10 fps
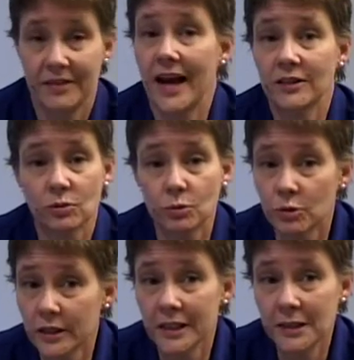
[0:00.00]
That's
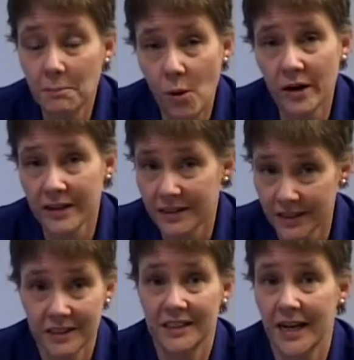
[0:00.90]
really important in
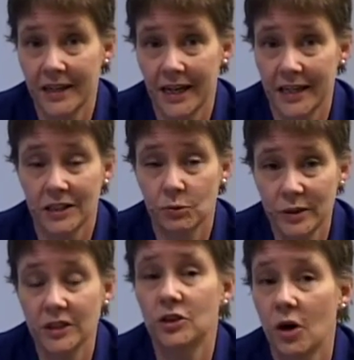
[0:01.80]
this day and age.
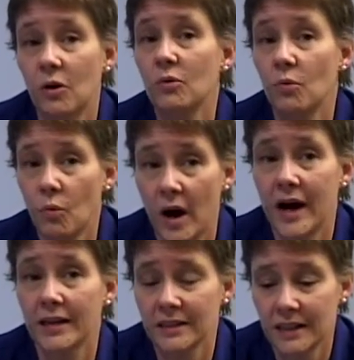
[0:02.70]
We don't
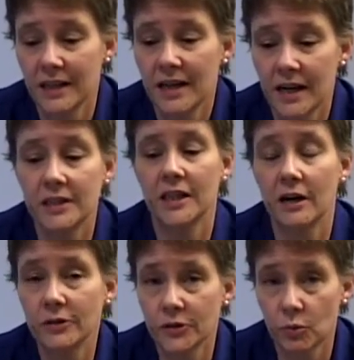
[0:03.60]
want
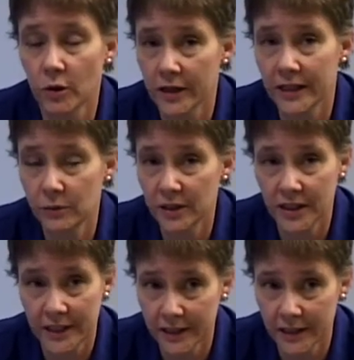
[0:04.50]
adults working
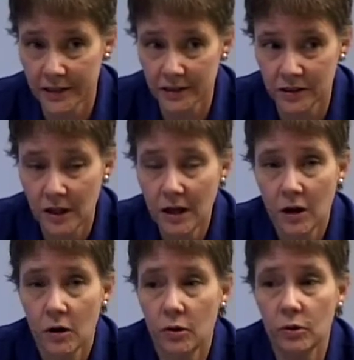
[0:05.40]
with kids
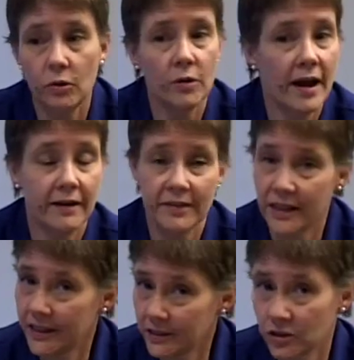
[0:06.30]
who have a
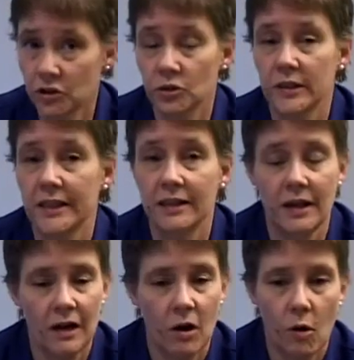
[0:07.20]
history
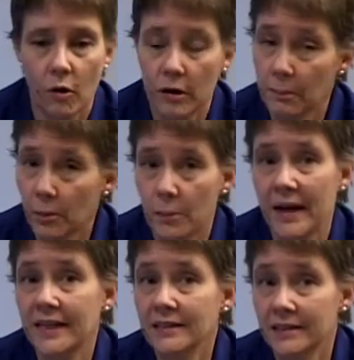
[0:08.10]
or
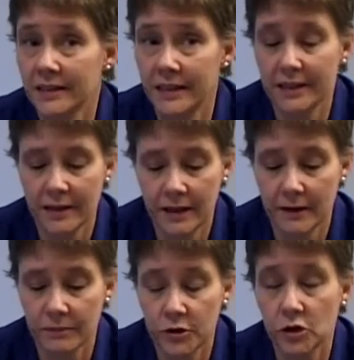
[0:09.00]
propensity
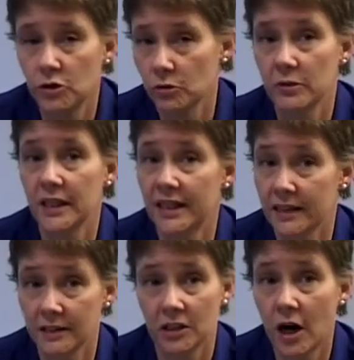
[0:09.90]
to do the
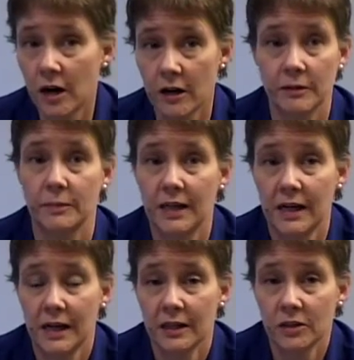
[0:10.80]
kids harm.
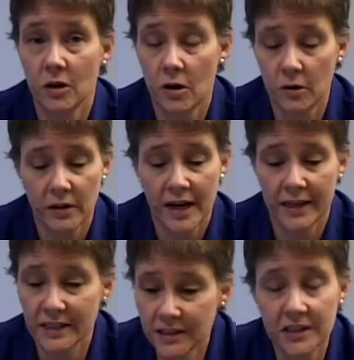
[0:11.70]
So,
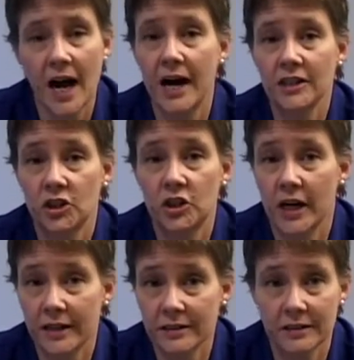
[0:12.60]
and it's not
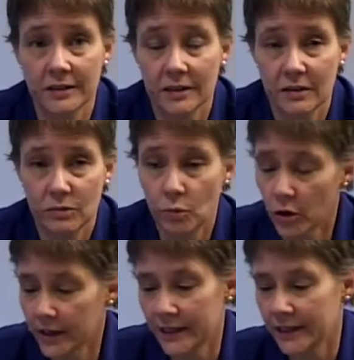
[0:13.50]
just
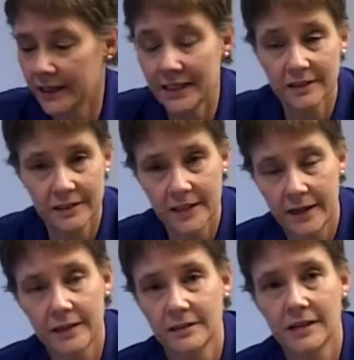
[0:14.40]
working in
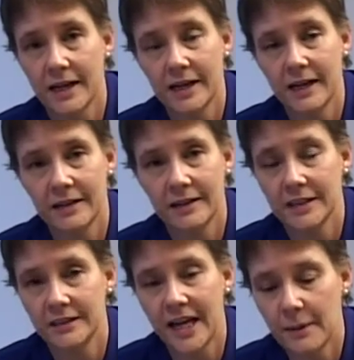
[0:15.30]
settings like the
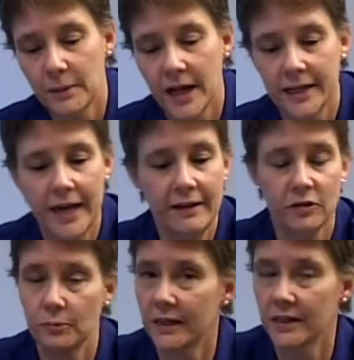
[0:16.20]
example I gave
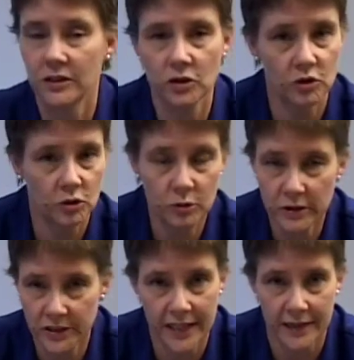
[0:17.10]
you, but in the
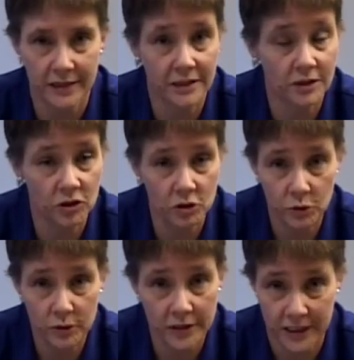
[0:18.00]
school settings, in
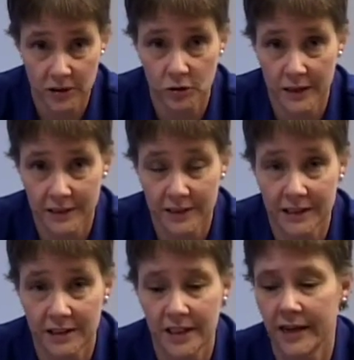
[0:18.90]
school districts
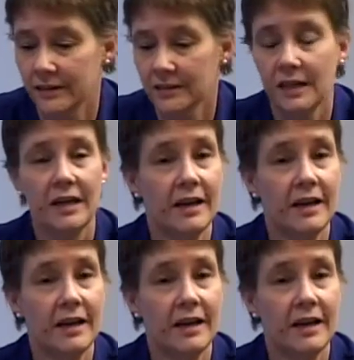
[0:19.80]
these days.